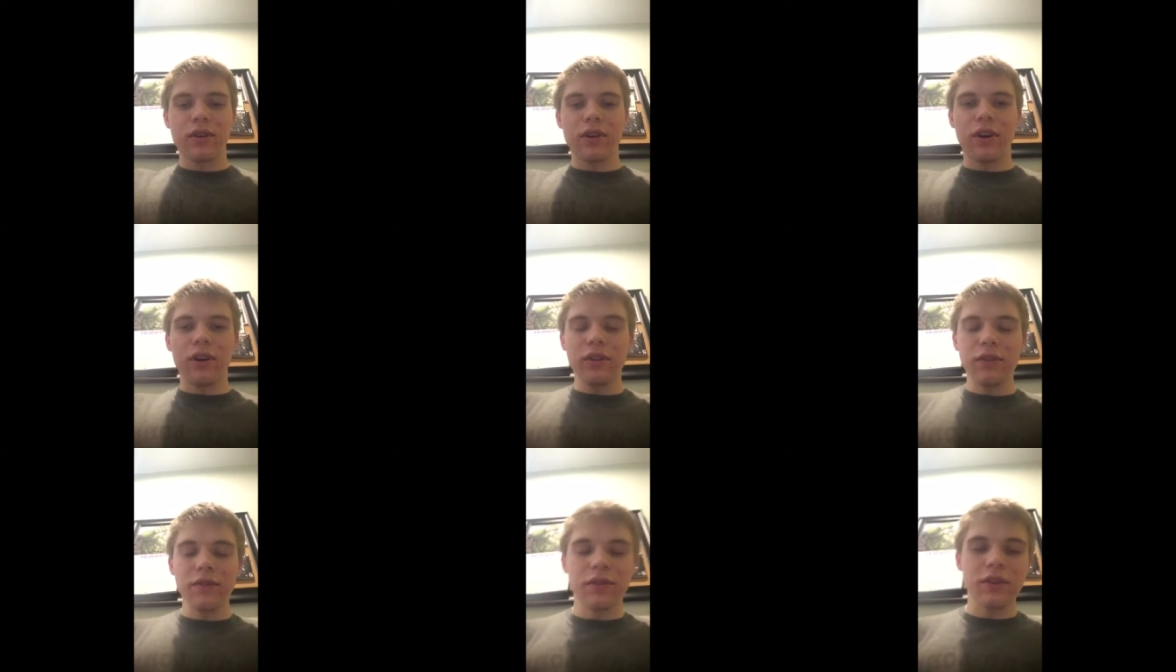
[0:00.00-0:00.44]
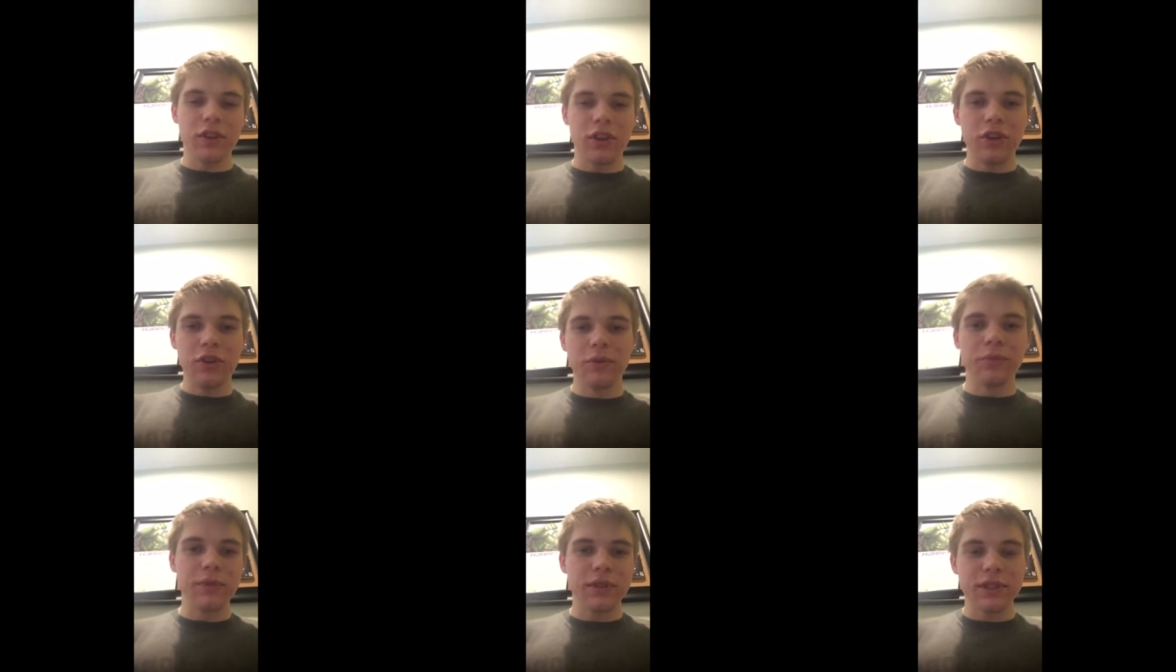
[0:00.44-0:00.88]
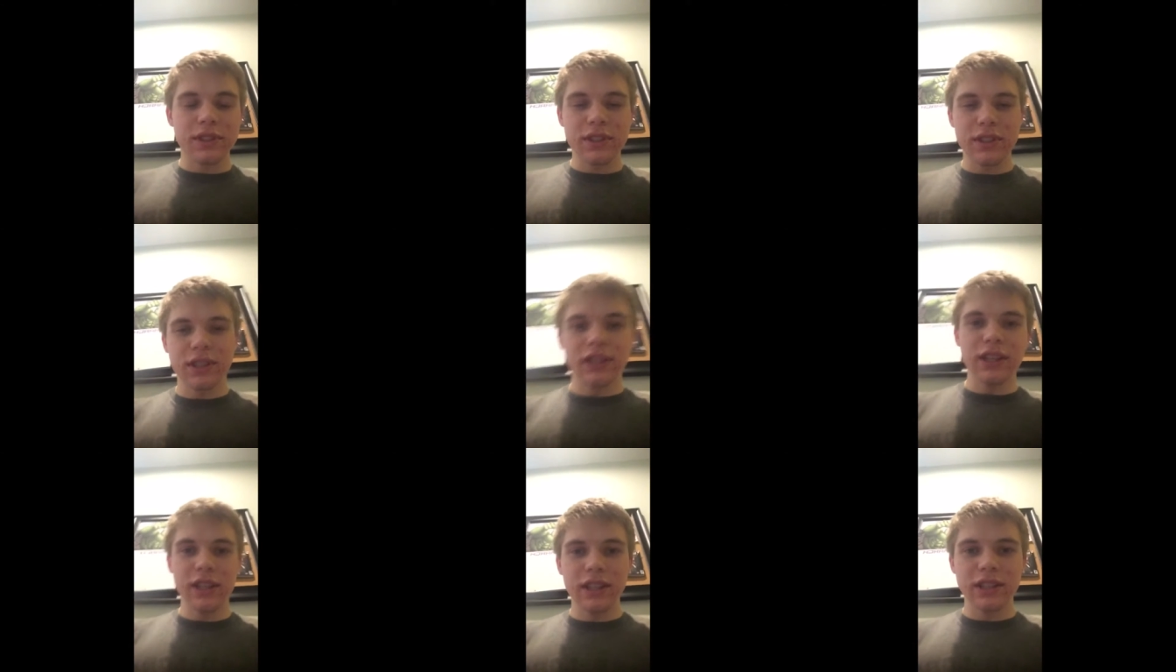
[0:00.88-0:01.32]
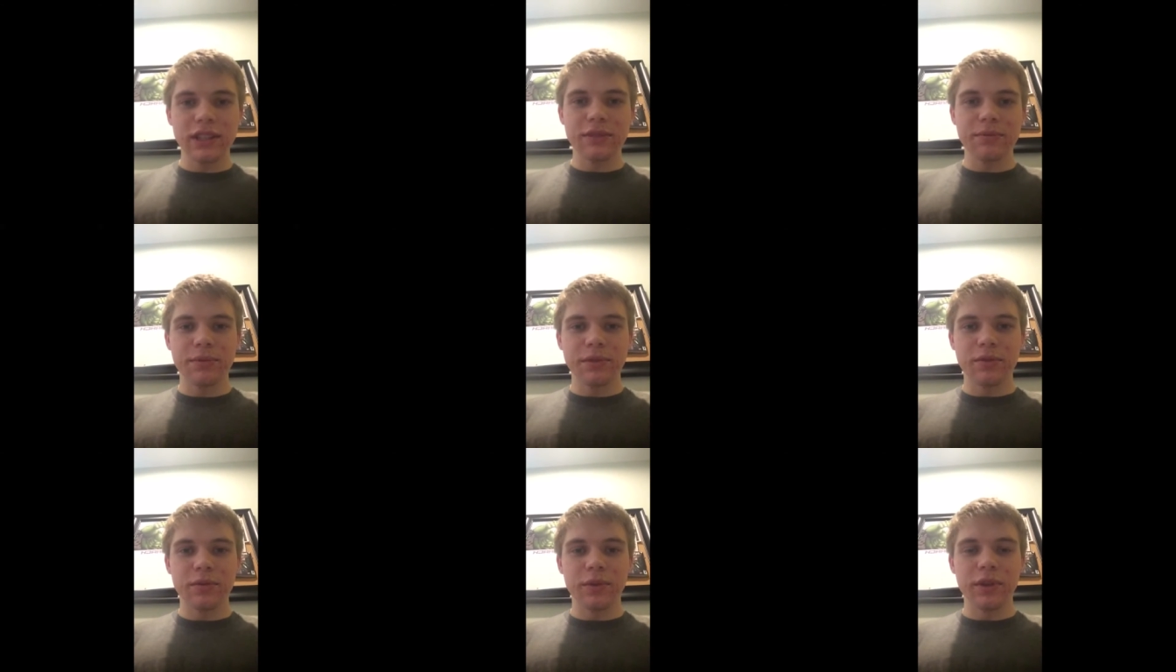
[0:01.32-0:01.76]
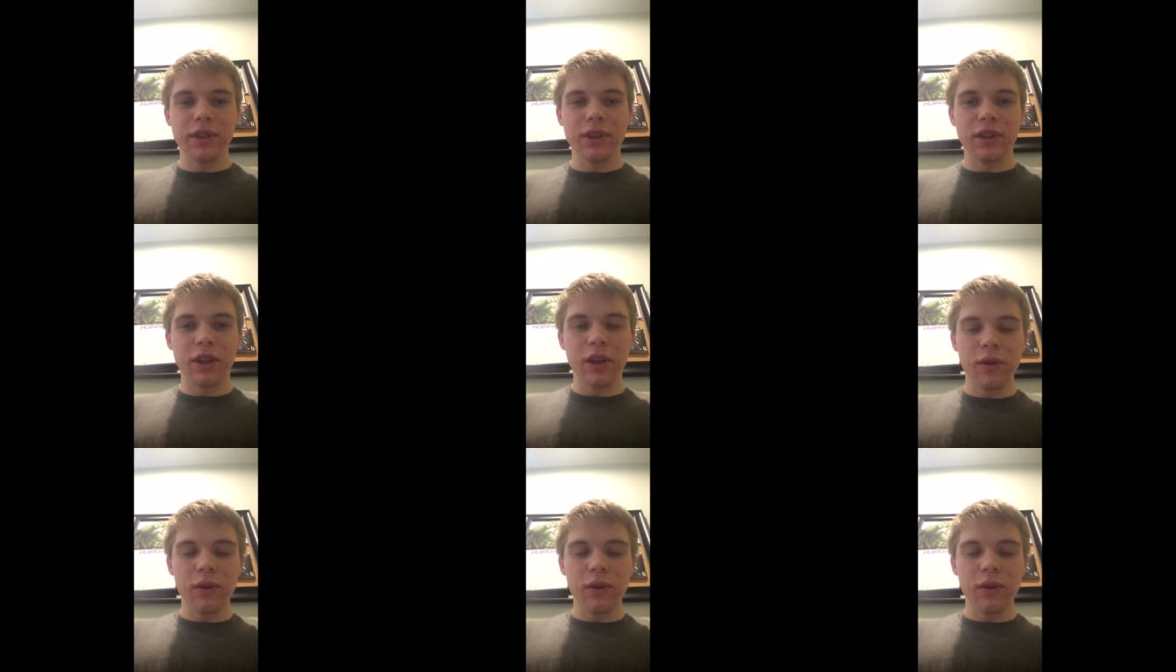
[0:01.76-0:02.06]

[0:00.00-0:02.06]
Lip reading: All of the humorous scenes between